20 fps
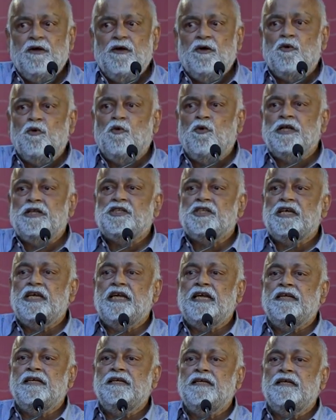which
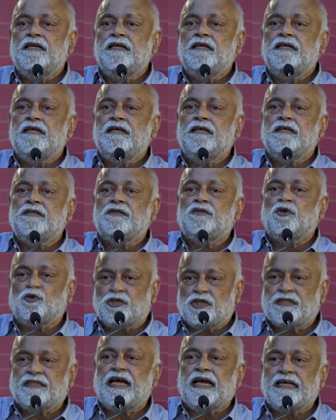in
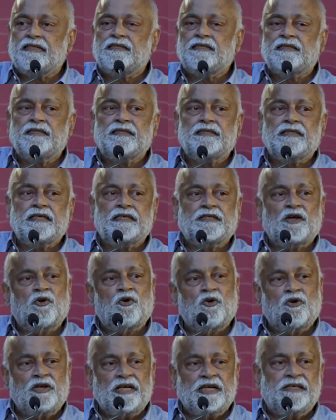social sciences is a
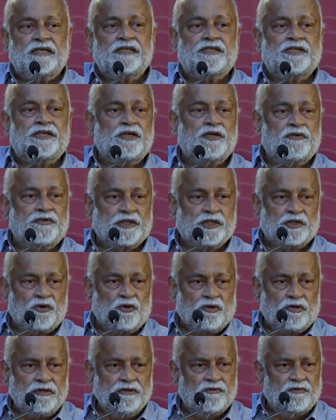whole industry of its
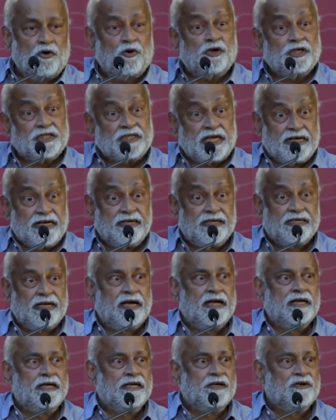own, focused
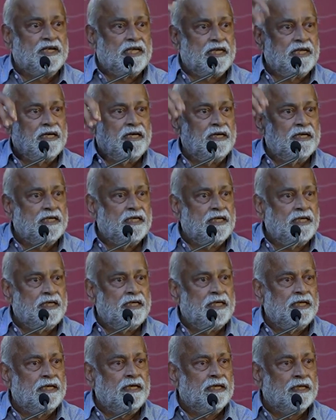entirely on legal,
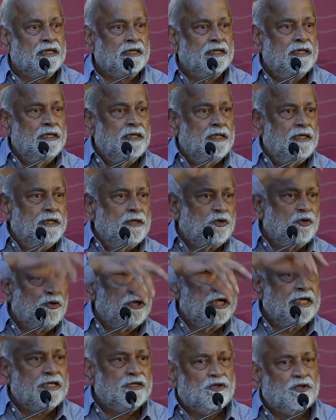illegal,
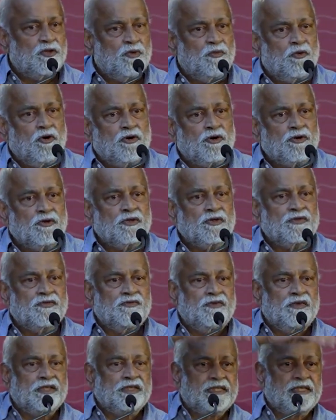today's, tomorrow's,
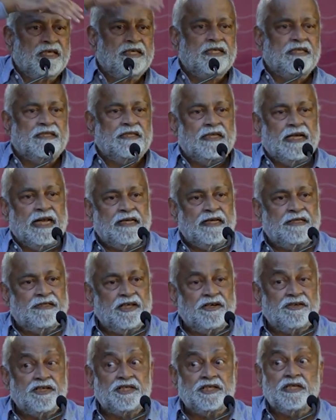first generation, eighth
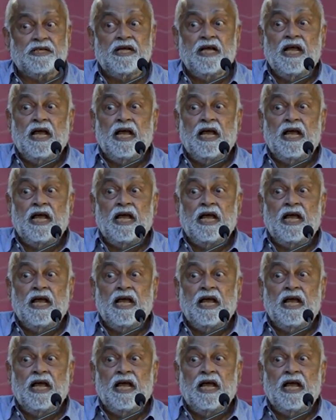generation,